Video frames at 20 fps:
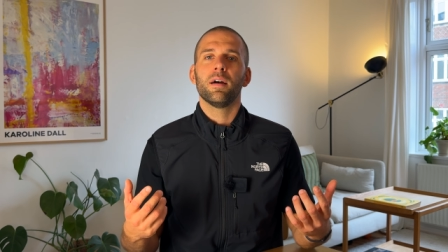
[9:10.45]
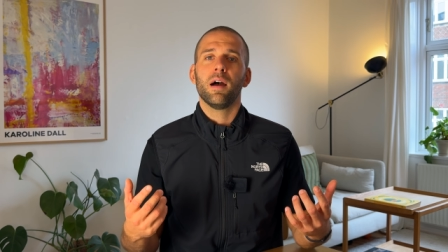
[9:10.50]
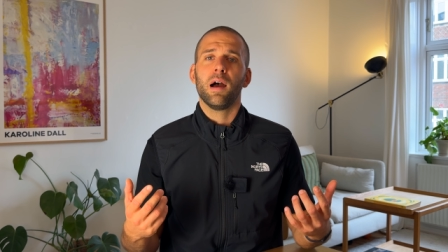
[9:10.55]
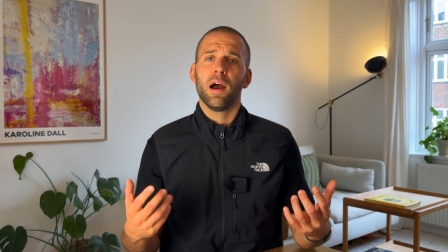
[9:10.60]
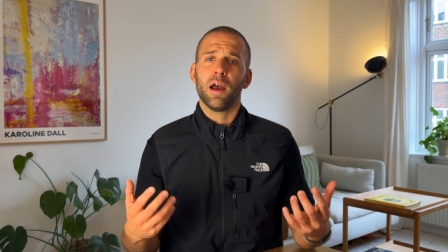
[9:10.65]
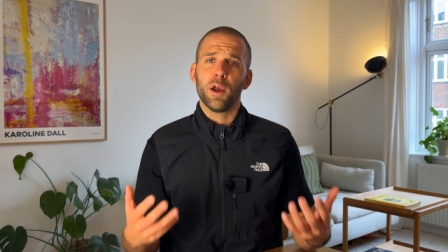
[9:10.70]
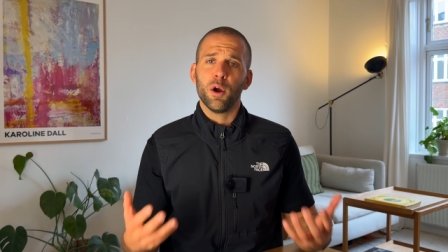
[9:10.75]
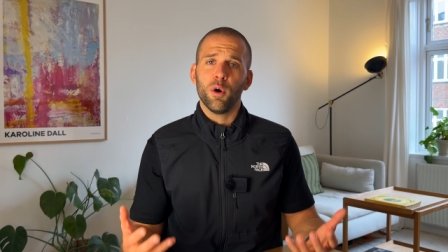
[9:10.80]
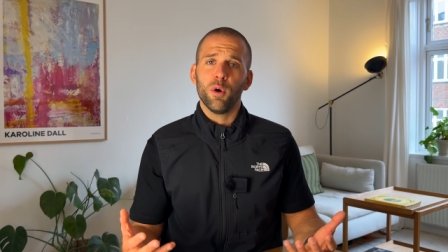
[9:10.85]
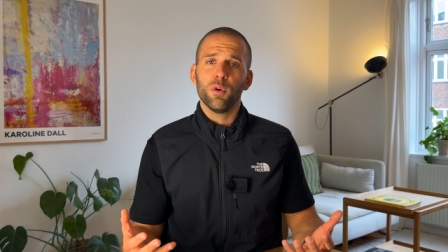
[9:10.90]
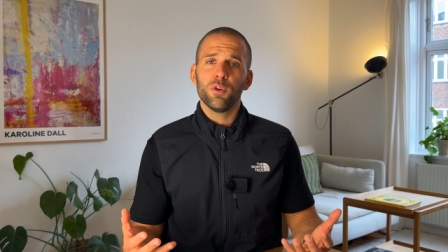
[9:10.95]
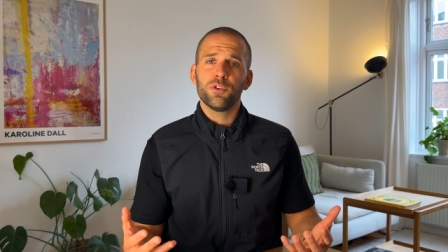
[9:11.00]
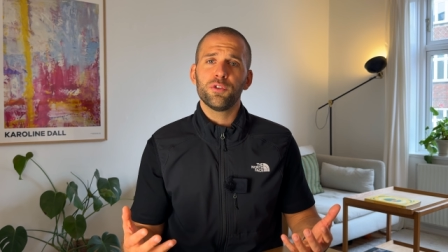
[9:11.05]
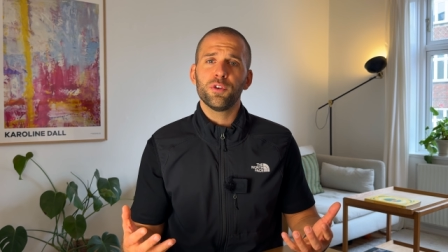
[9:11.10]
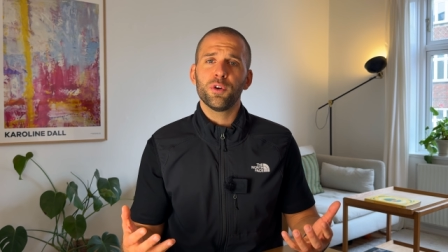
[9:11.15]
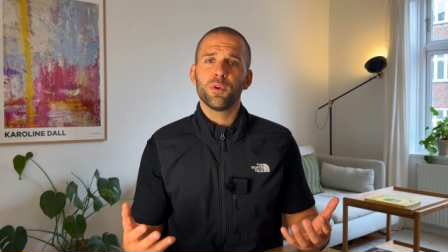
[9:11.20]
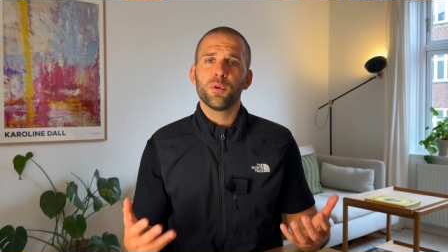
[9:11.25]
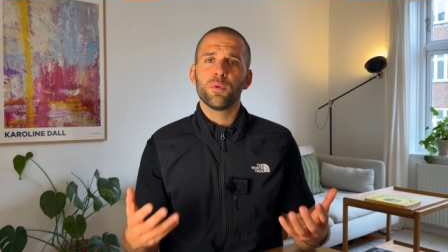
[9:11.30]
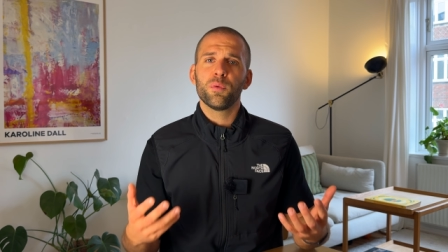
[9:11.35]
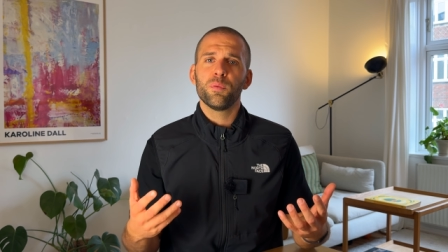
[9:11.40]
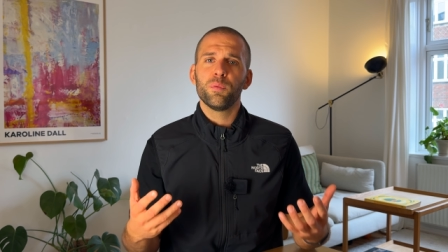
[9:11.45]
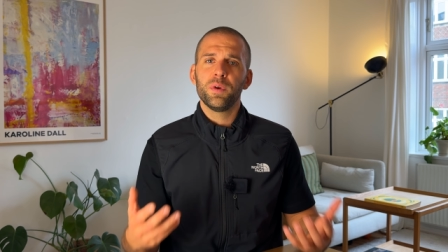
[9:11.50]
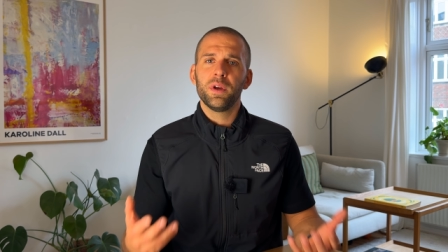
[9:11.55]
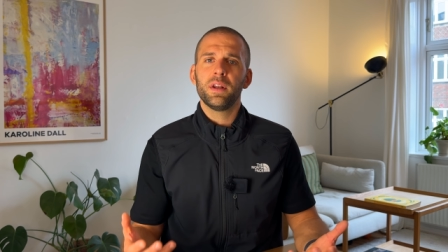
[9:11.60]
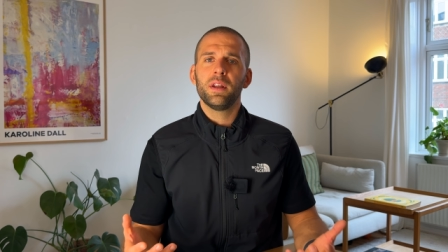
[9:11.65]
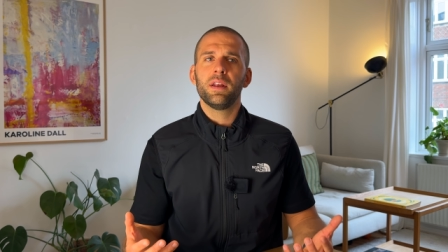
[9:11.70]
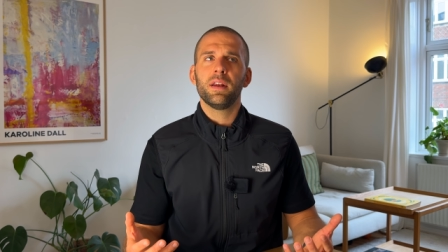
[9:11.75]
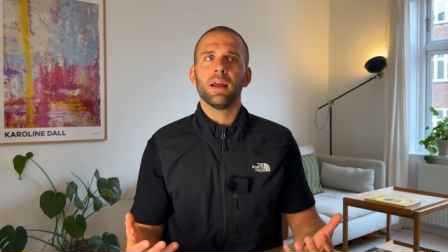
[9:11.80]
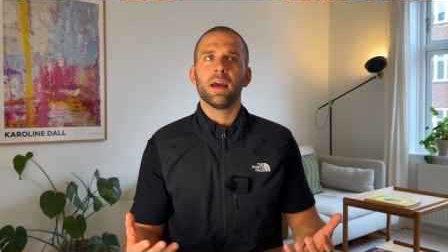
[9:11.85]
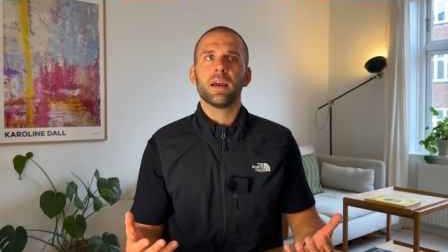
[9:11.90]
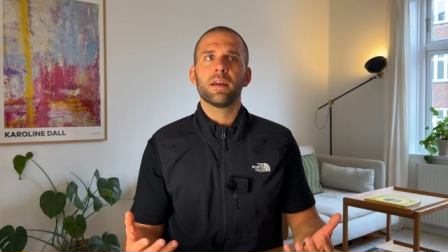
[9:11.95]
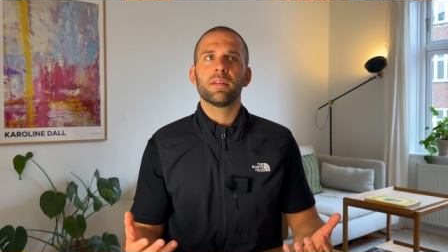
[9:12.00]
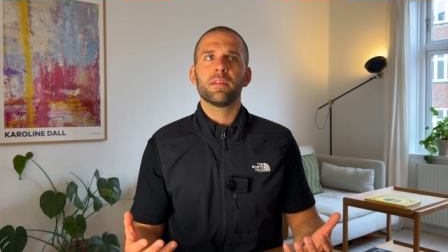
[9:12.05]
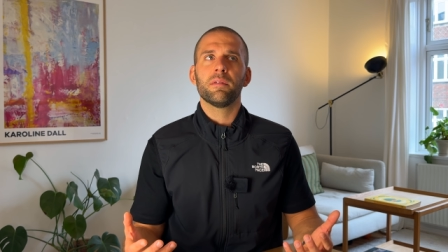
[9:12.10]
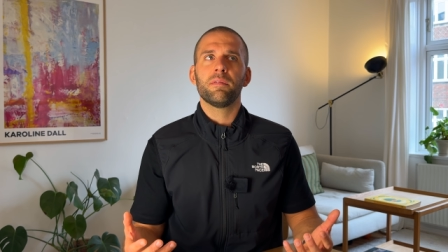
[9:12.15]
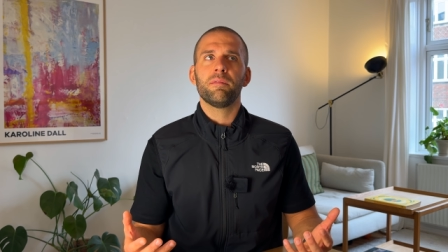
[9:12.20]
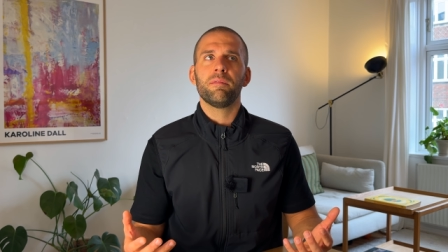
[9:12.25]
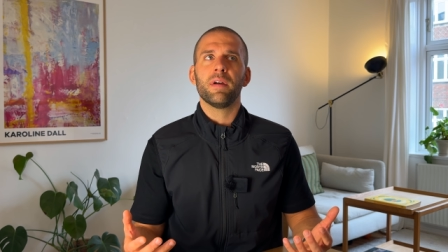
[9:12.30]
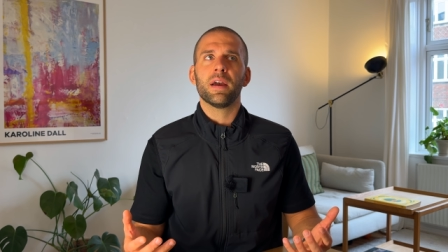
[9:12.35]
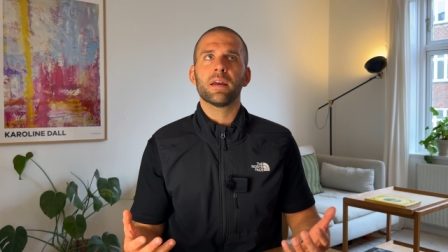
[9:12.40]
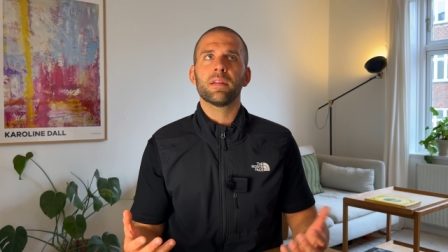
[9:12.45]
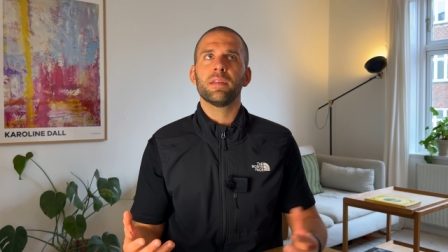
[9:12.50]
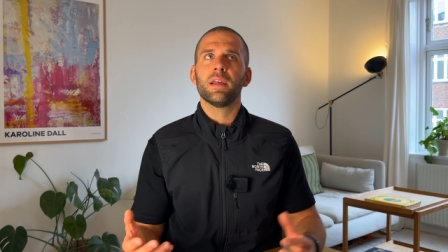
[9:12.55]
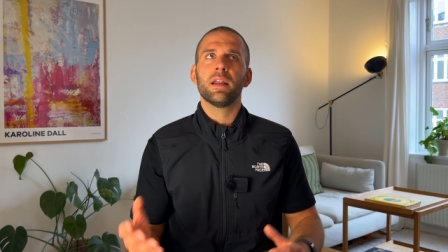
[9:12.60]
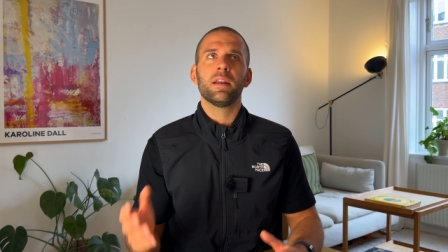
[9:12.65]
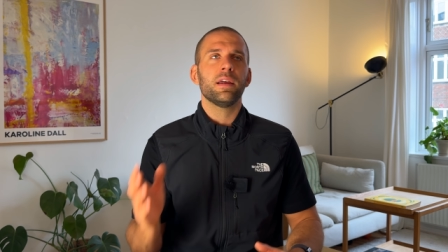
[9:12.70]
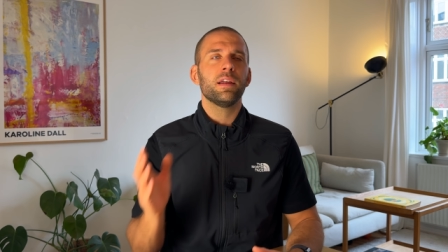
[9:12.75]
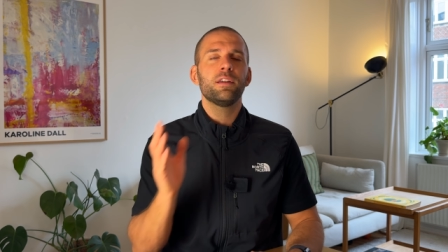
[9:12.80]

I also really like the fact that